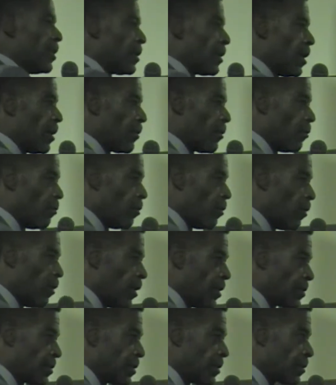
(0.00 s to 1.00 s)
in other
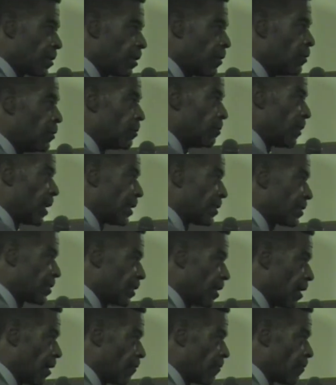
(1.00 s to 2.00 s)
wards, including
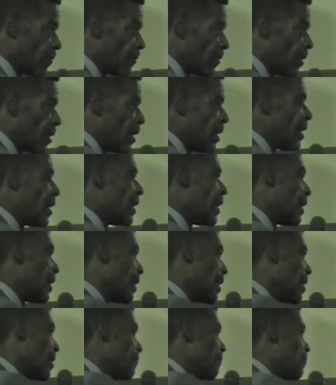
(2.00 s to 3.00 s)
myself.
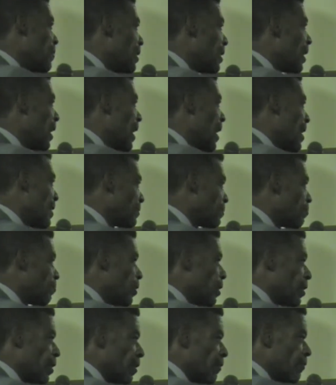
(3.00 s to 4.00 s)
Every last
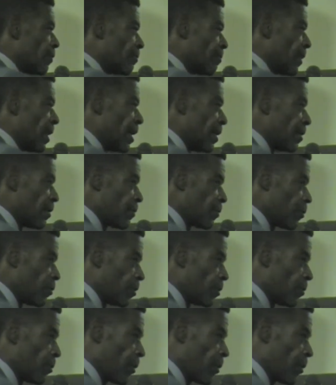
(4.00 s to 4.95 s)
one of them made it through the